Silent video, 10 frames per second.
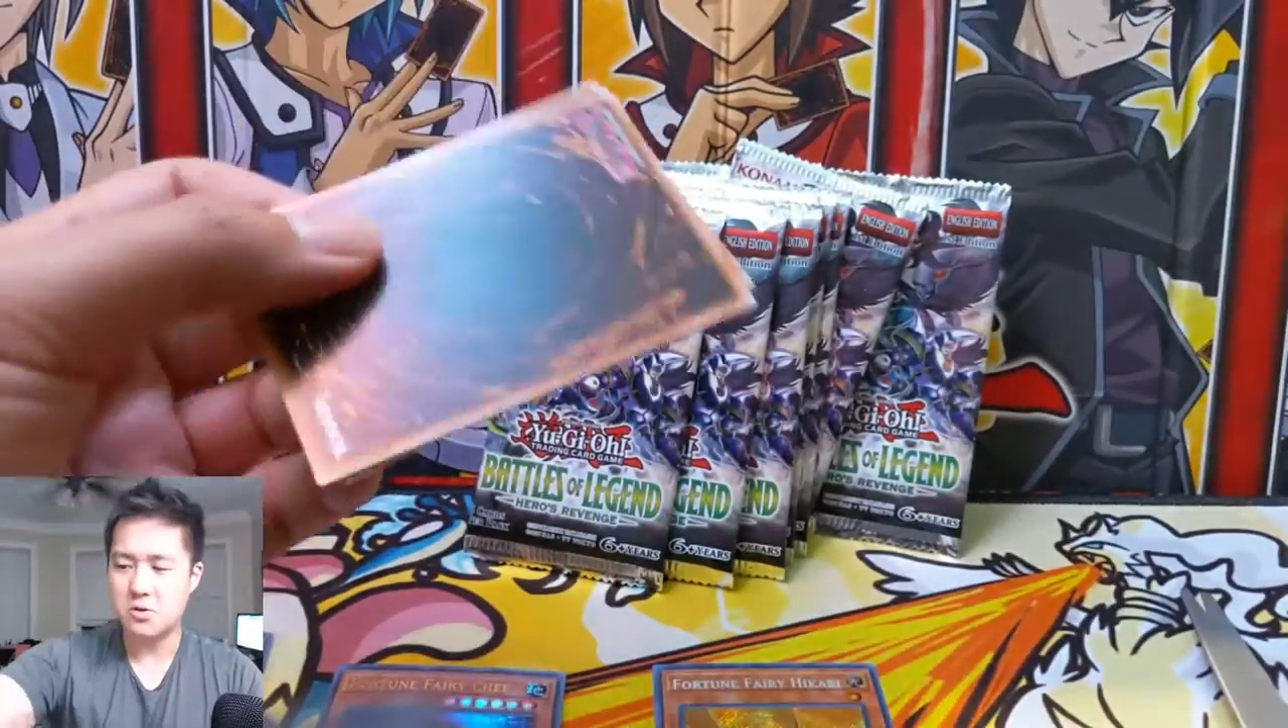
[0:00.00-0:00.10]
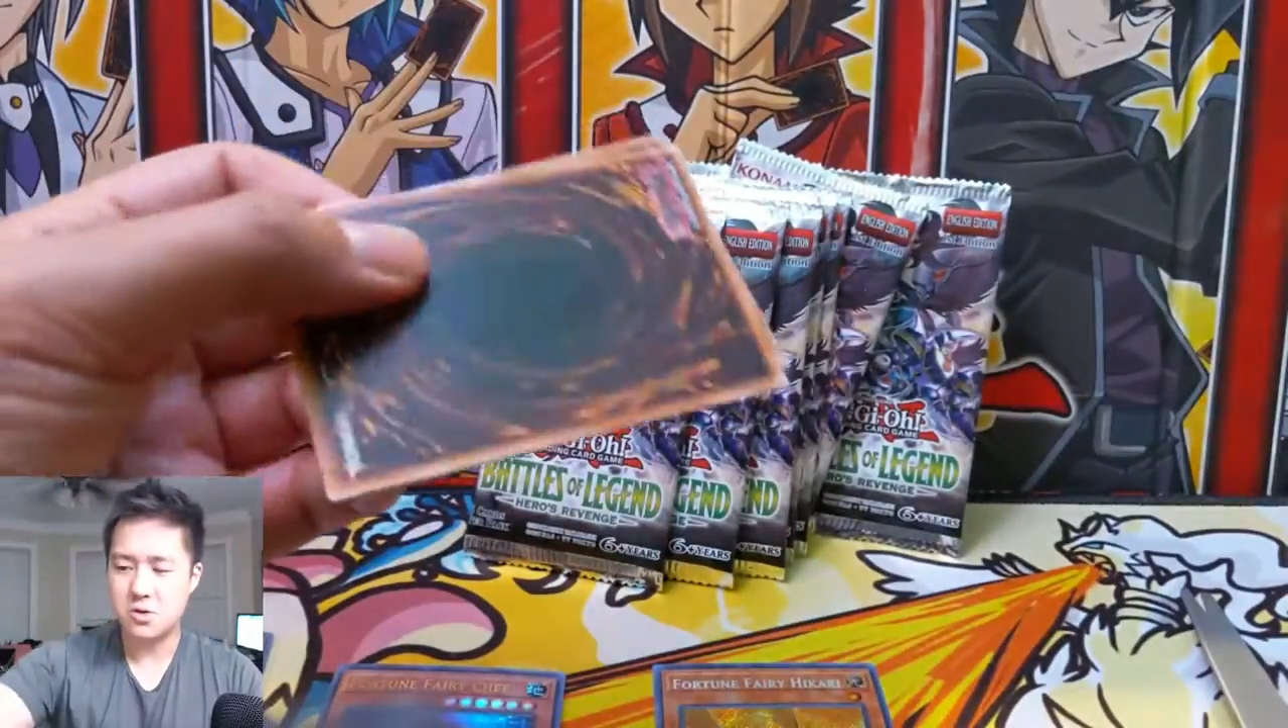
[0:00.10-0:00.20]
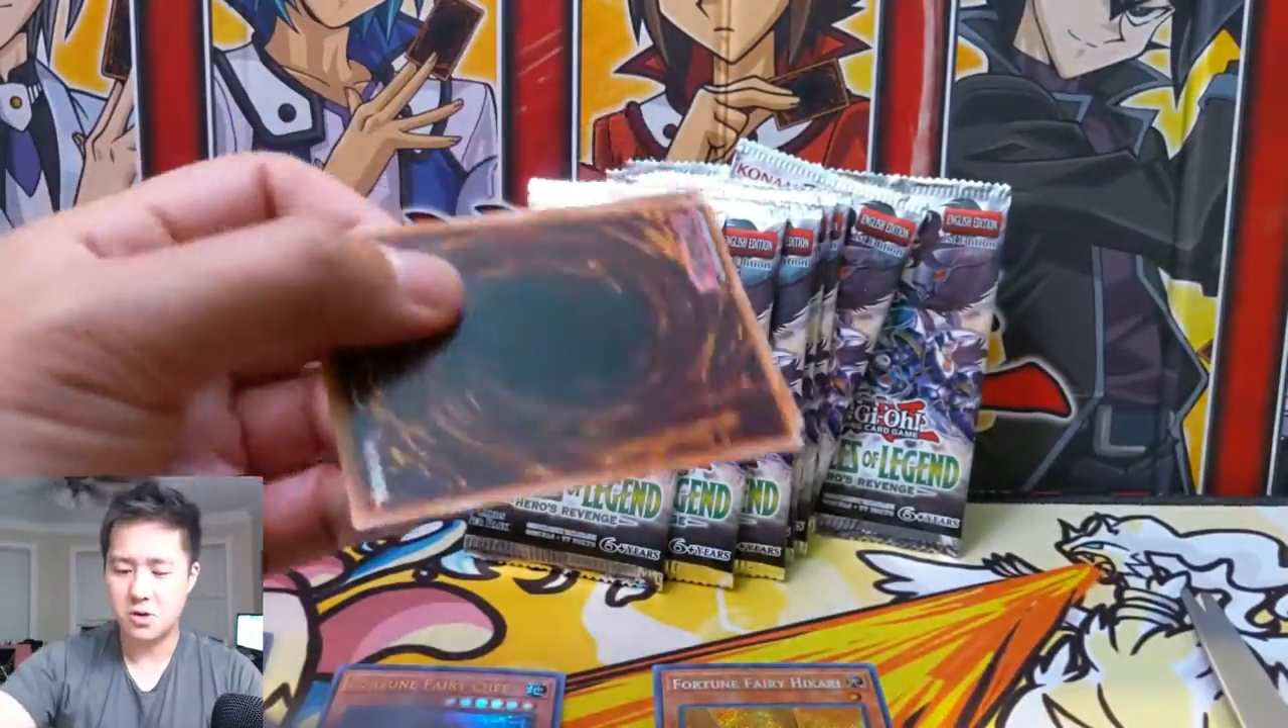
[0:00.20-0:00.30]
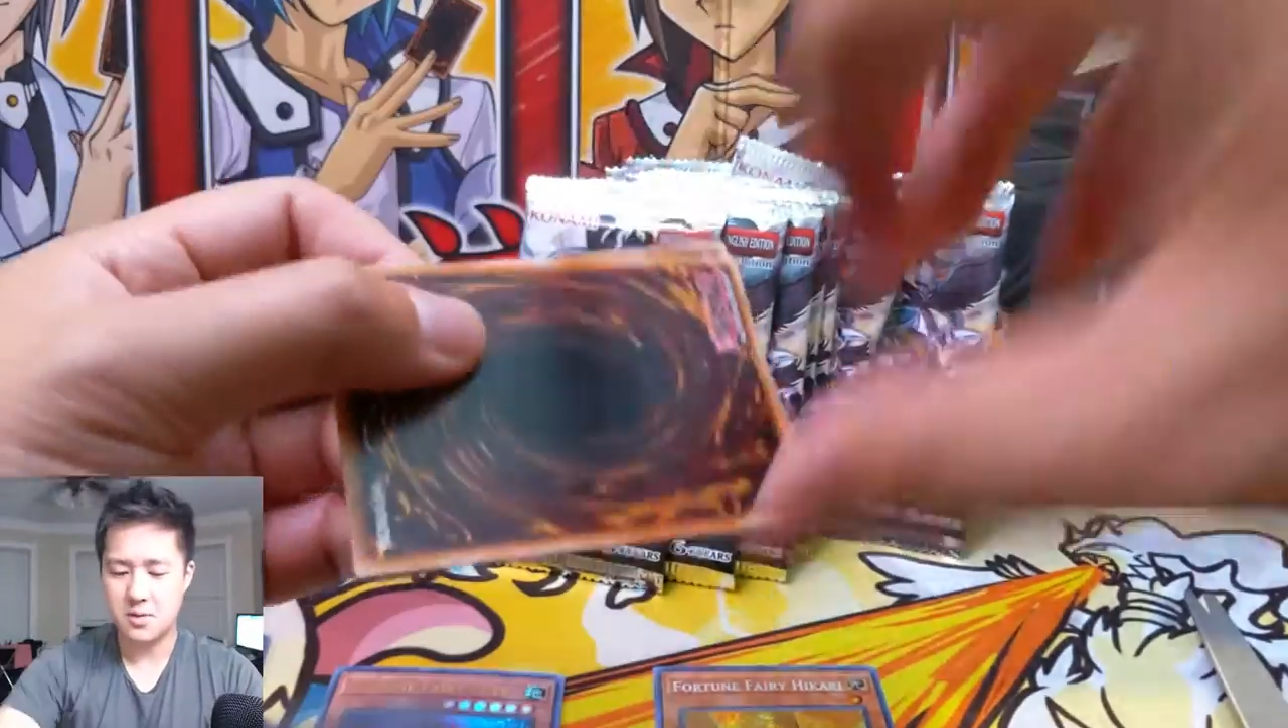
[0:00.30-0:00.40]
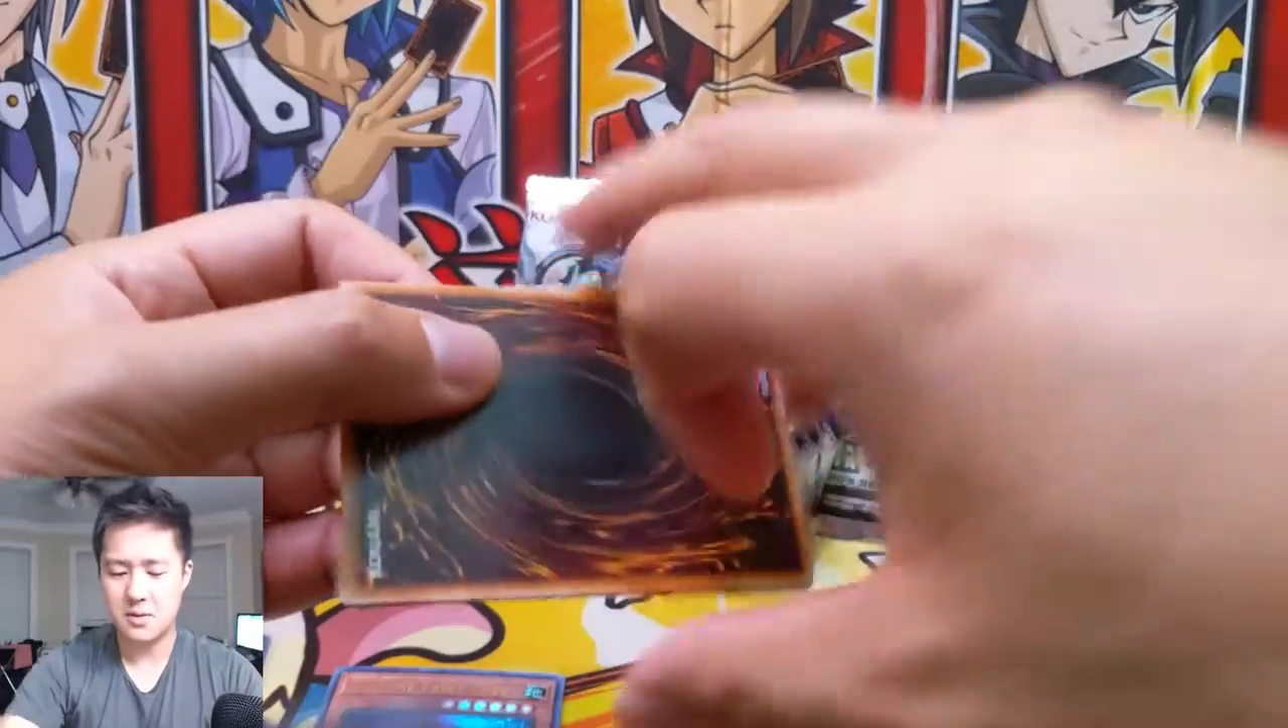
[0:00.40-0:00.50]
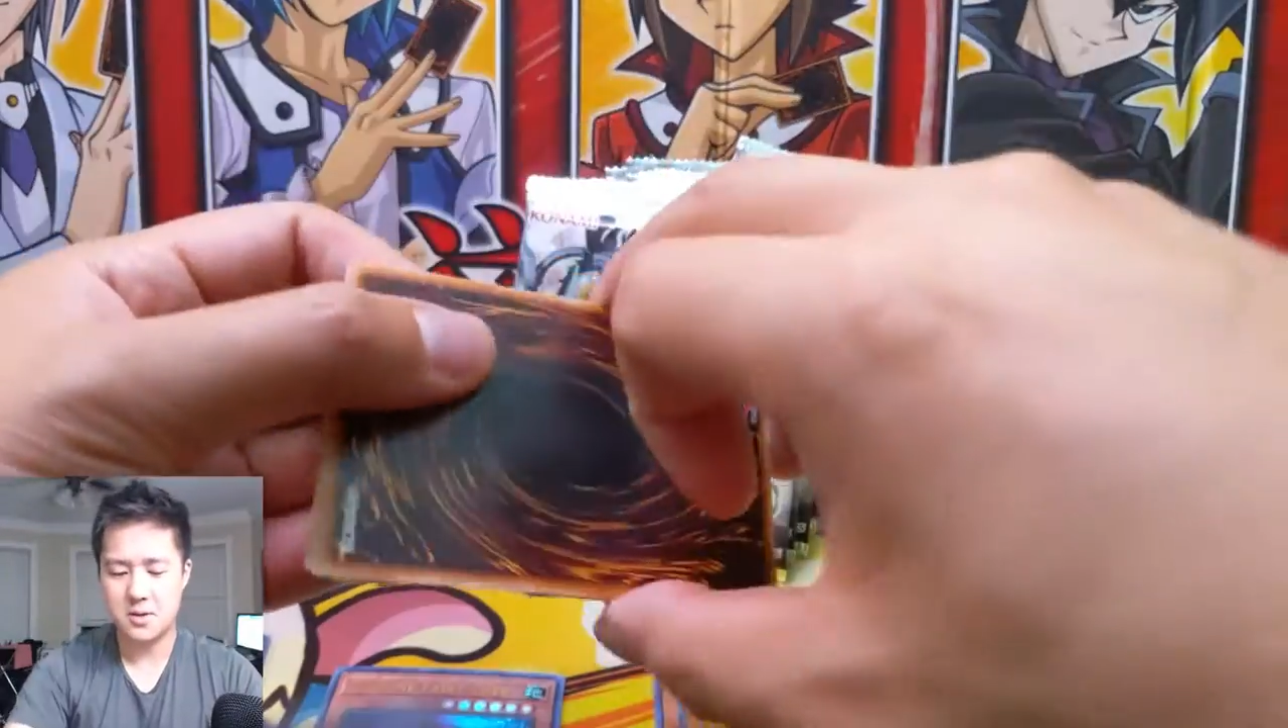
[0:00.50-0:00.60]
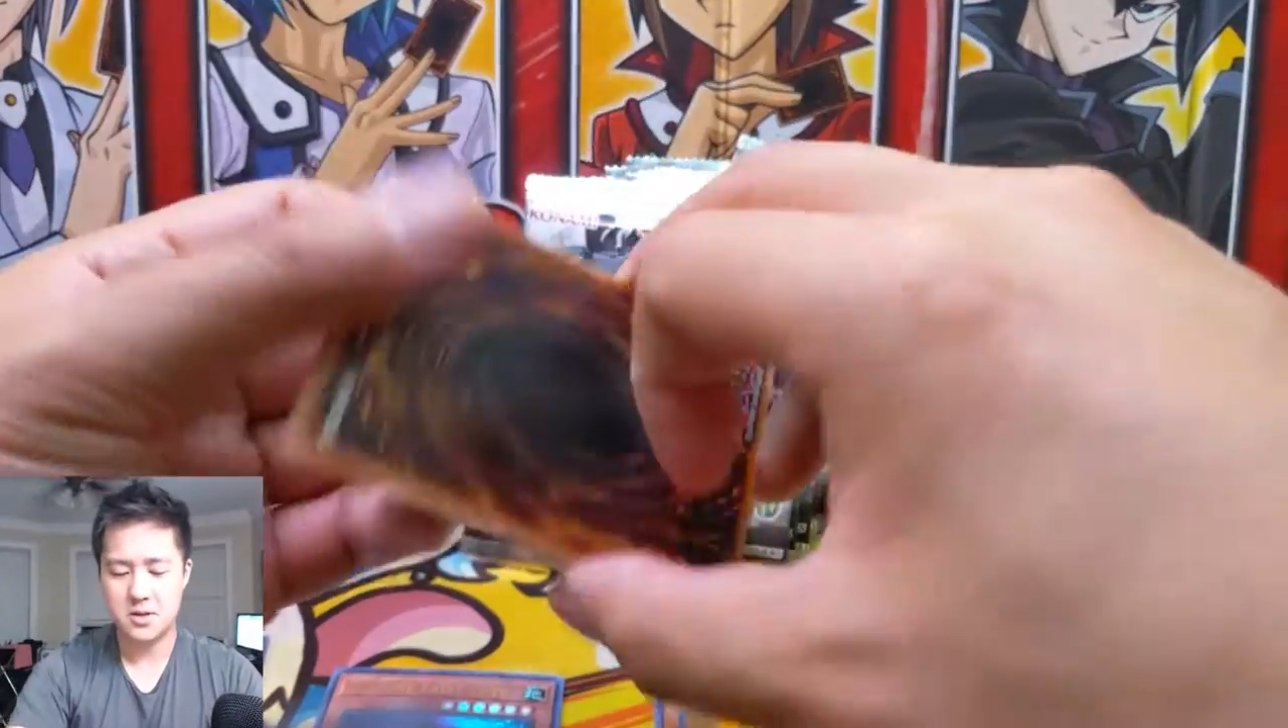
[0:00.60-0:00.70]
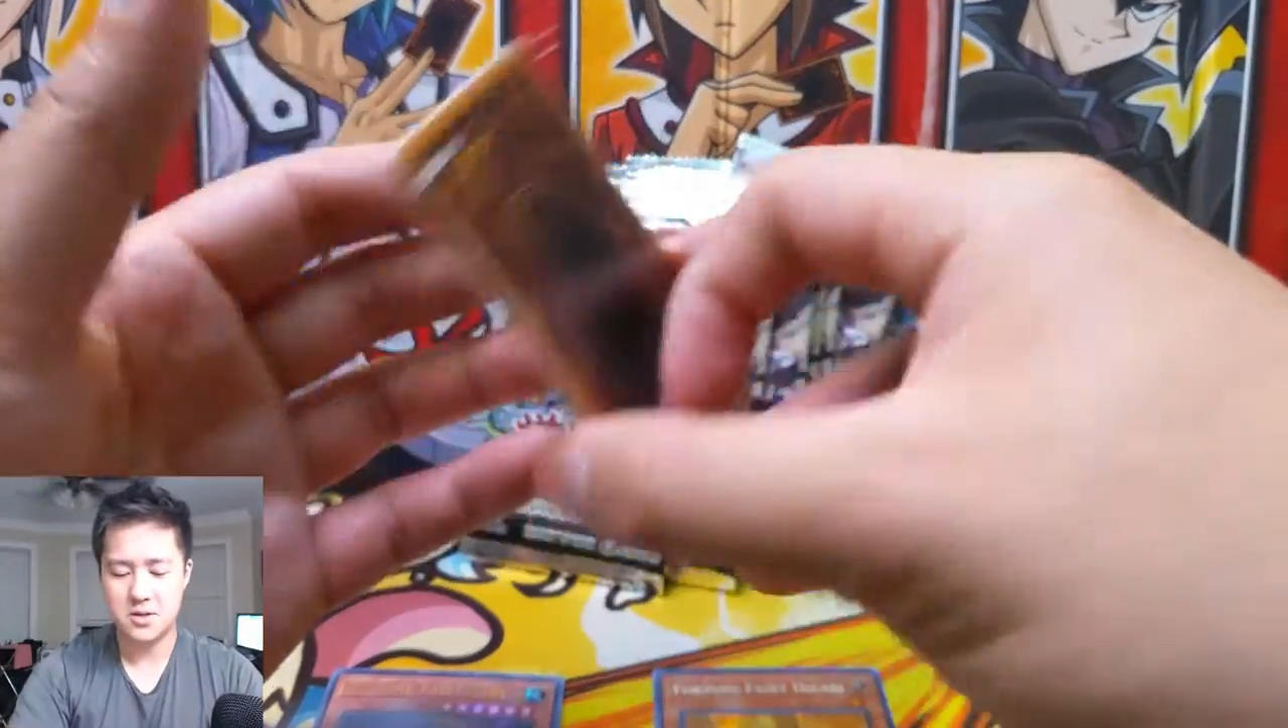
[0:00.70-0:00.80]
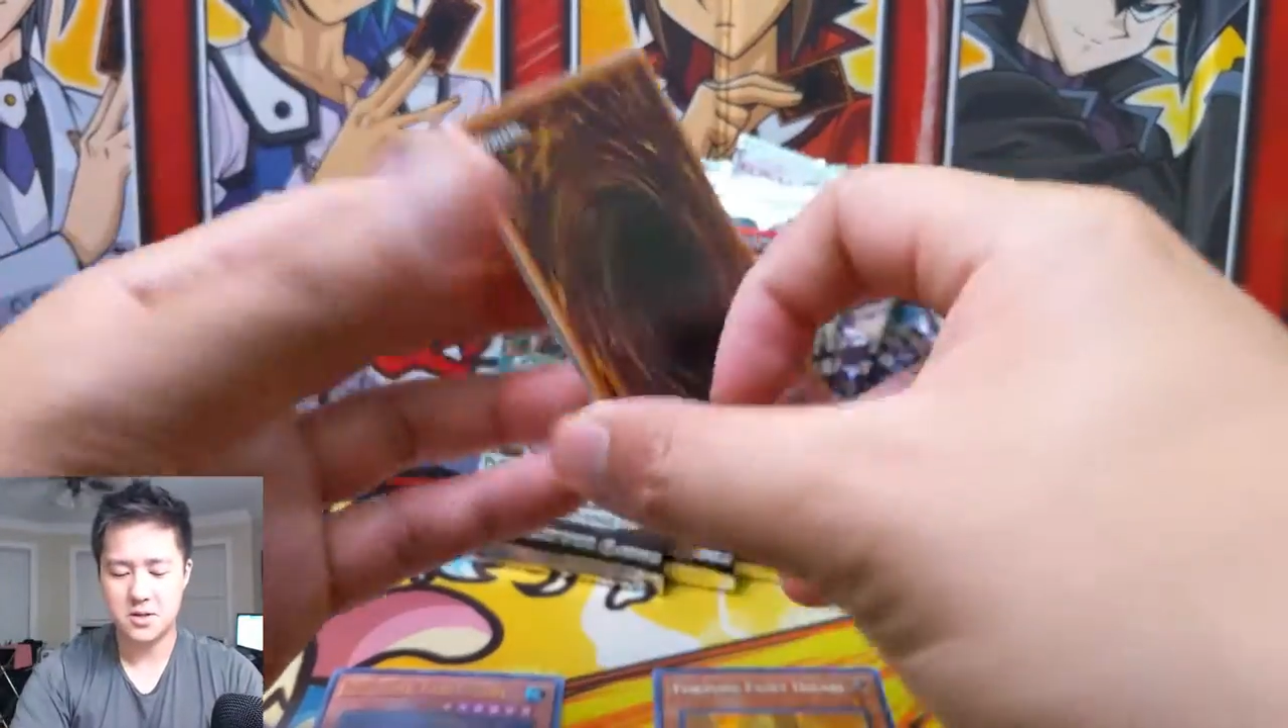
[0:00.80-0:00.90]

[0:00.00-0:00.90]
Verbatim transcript: so maybe it's